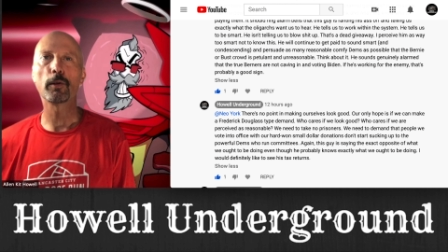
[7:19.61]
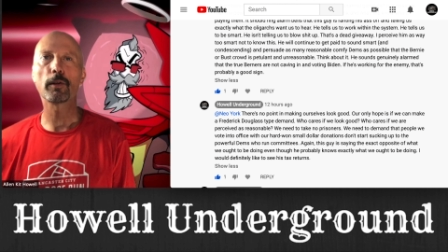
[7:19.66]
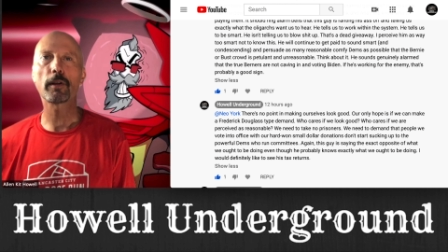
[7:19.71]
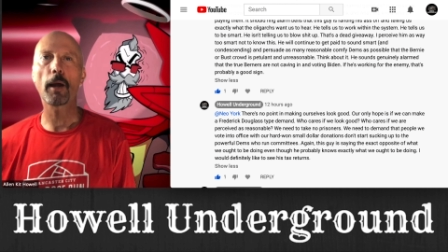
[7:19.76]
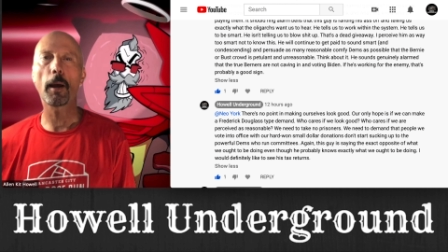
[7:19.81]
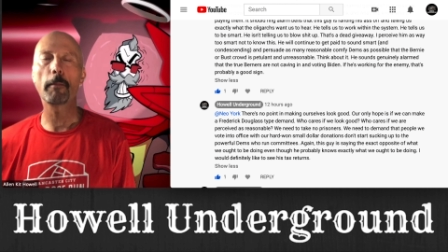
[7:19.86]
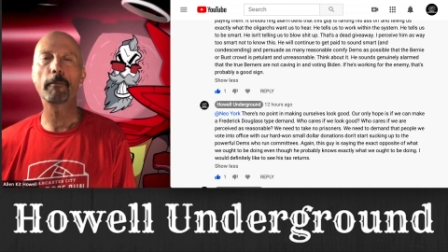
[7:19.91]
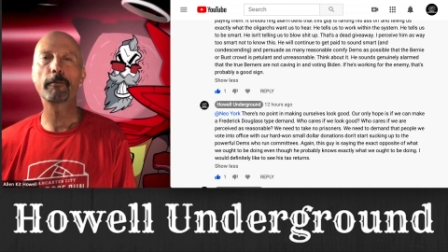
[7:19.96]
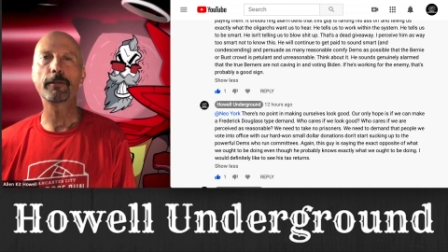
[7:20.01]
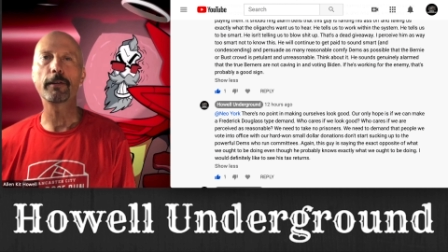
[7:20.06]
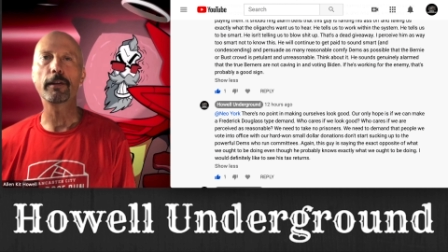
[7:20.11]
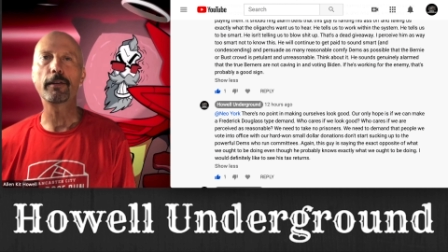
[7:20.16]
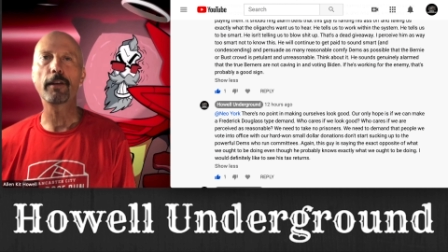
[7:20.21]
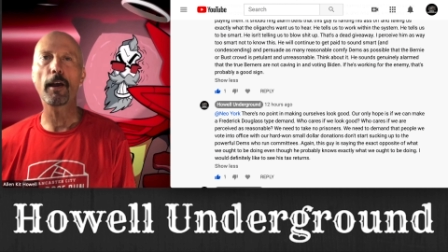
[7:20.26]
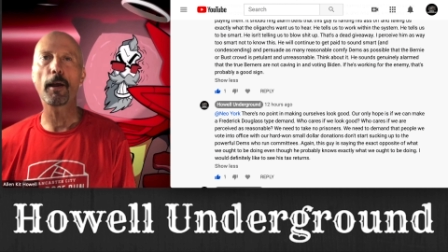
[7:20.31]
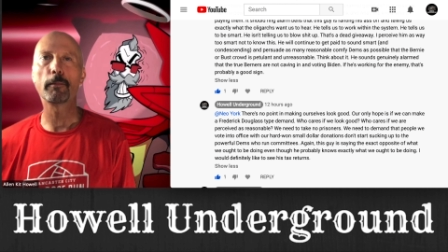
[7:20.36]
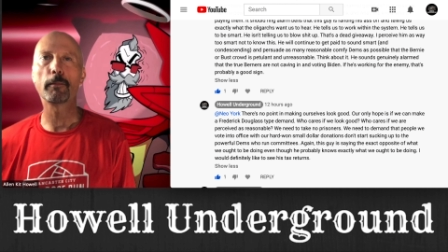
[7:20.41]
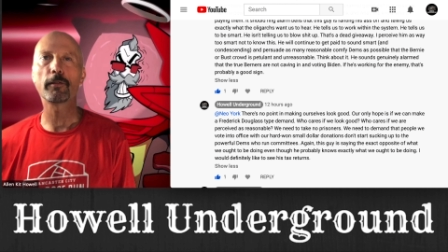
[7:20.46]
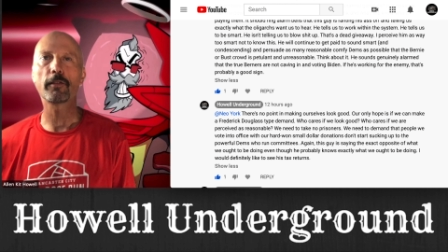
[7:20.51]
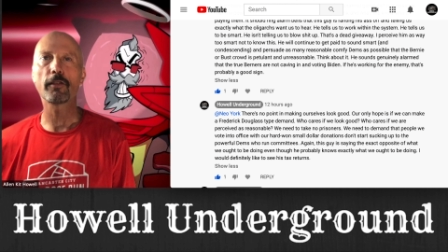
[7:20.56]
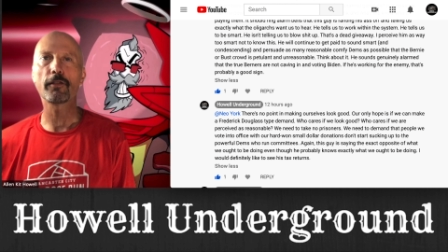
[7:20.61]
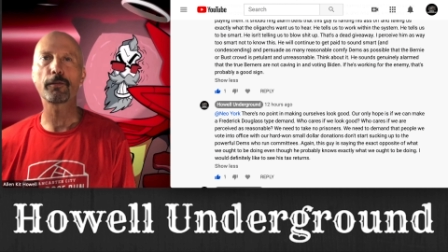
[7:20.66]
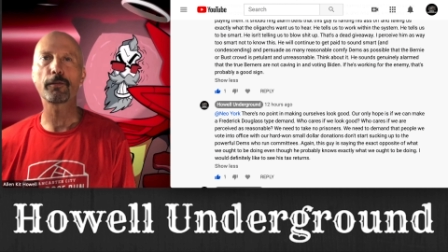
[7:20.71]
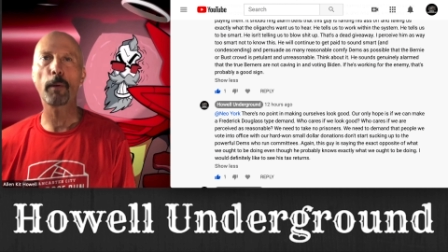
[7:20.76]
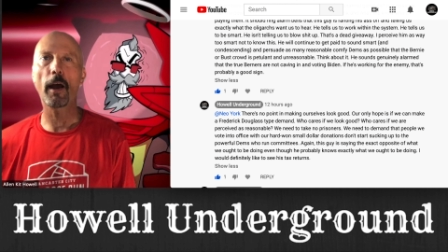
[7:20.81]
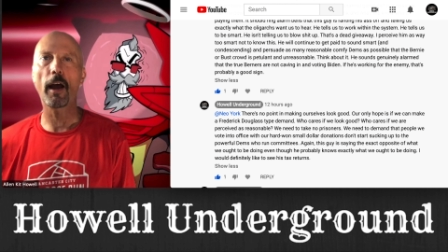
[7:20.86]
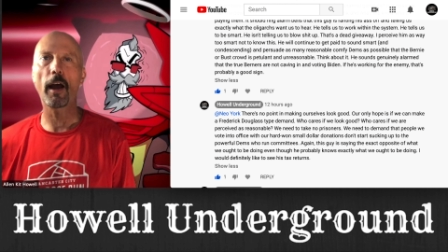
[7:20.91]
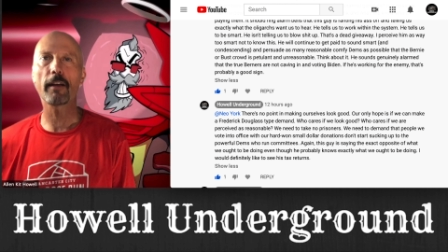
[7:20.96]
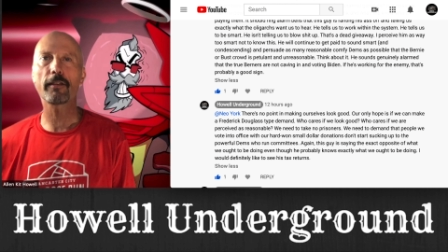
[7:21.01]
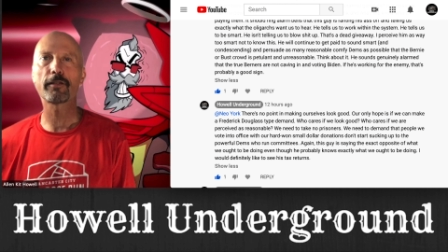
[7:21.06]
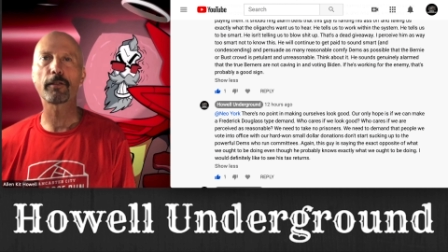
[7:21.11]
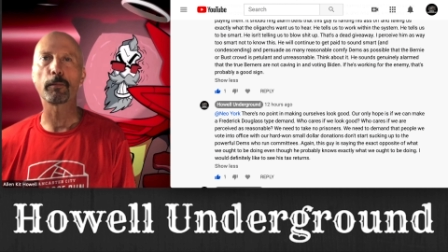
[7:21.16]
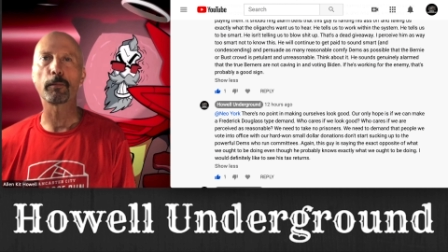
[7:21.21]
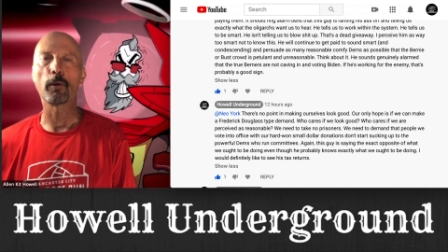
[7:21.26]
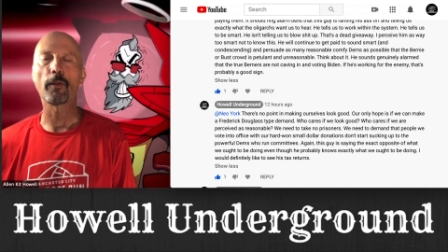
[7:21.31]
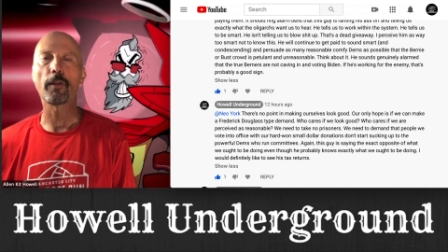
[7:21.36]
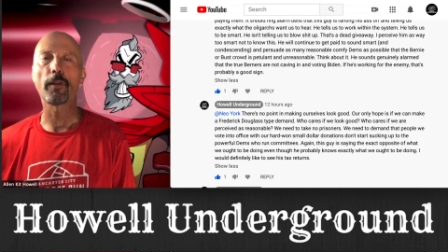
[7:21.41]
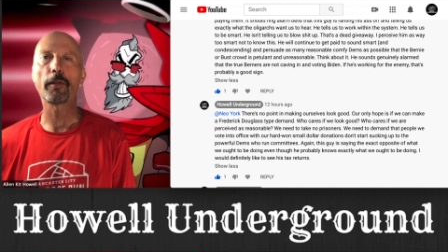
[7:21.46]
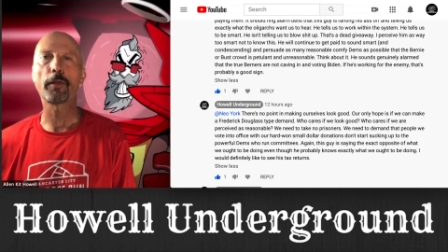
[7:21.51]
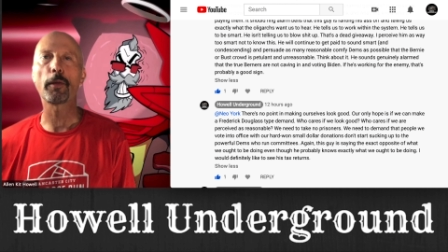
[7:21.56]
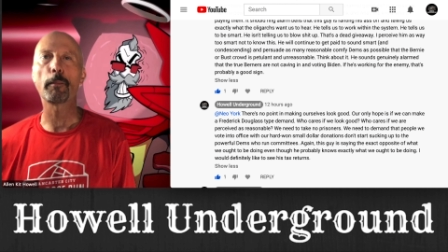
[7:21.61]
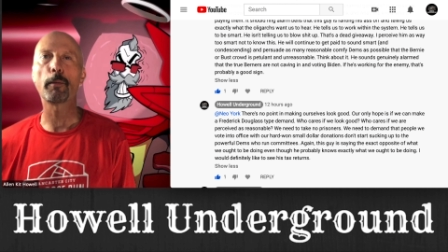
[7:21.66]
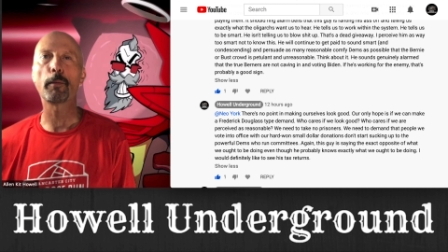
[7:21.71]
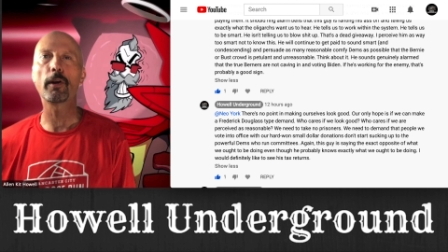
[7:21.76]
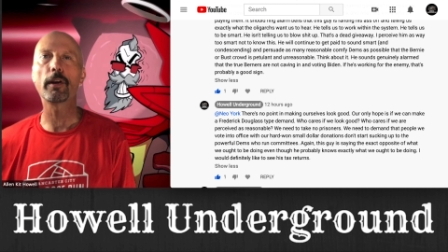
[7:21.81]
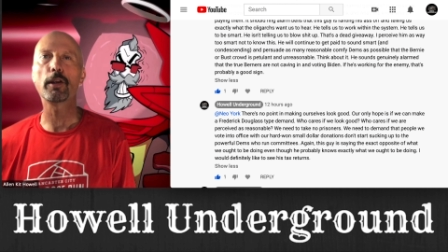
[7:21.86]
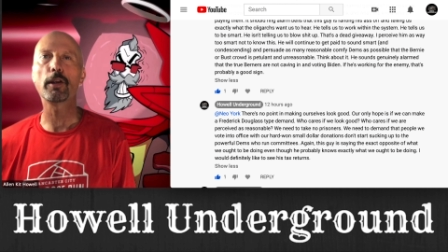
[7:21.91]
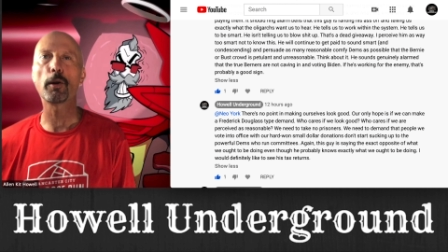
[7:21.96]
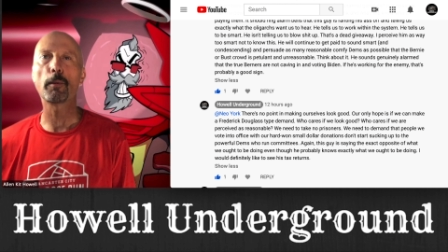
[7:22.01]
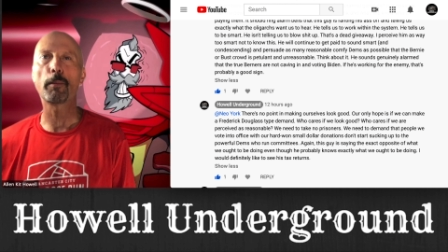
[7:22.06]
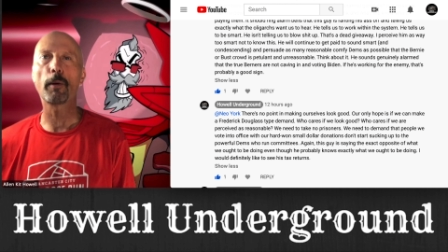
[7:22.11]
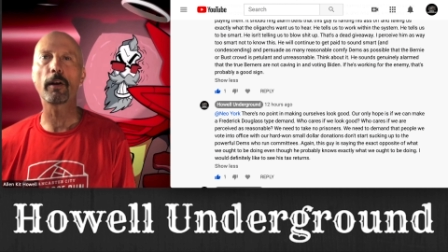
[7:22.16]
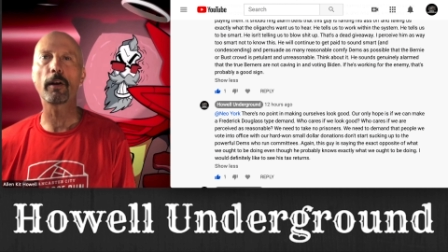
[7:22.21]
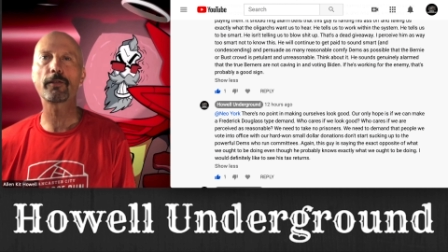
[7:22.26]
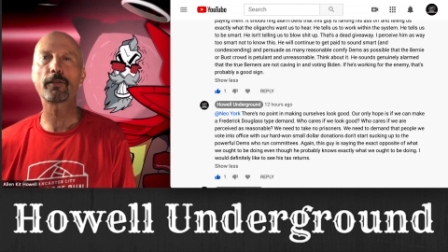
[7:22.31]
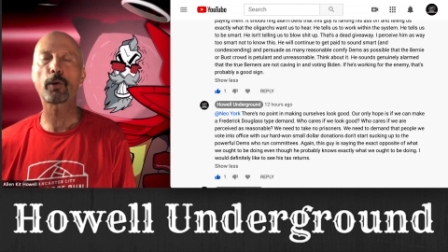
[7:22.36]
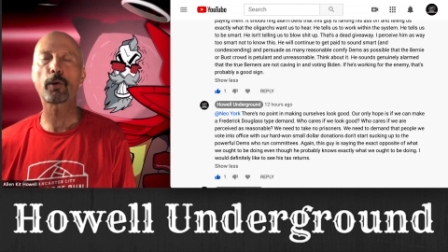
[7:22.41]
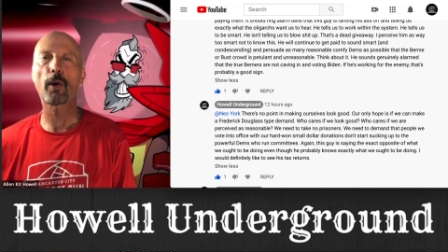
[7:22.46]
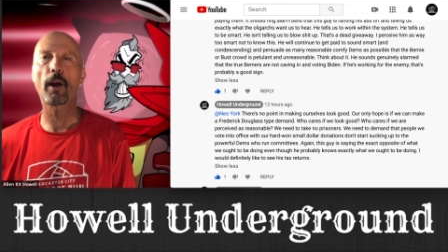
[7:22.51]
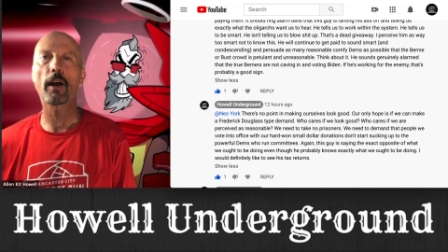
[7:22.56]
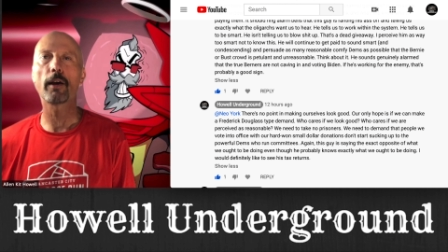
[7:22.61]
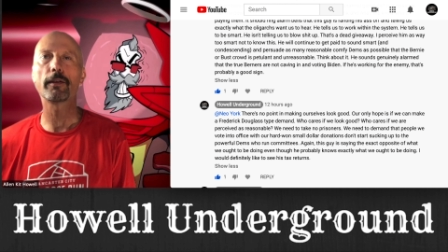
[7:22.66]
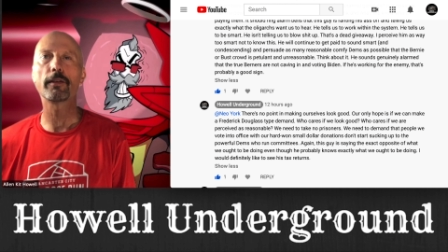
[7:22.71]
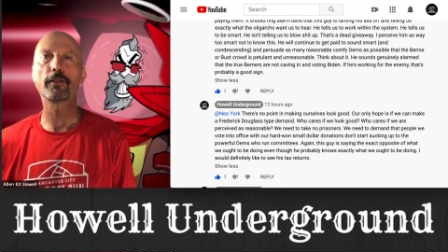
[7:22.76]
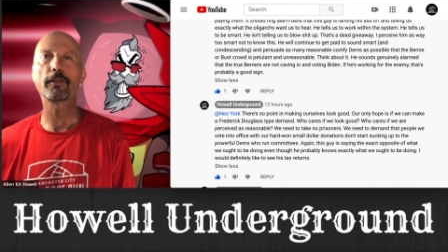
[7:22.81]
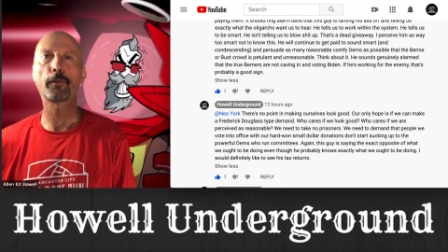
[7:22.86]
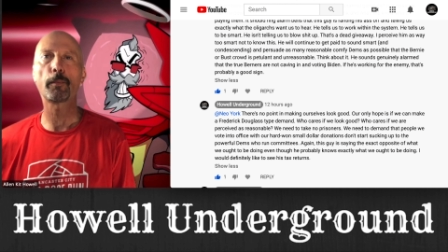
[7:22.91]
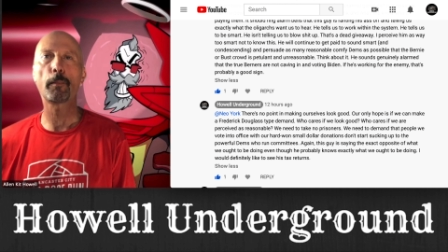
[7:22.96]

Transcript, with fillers: comfy Dems as possible that the Bernie or bust crowd is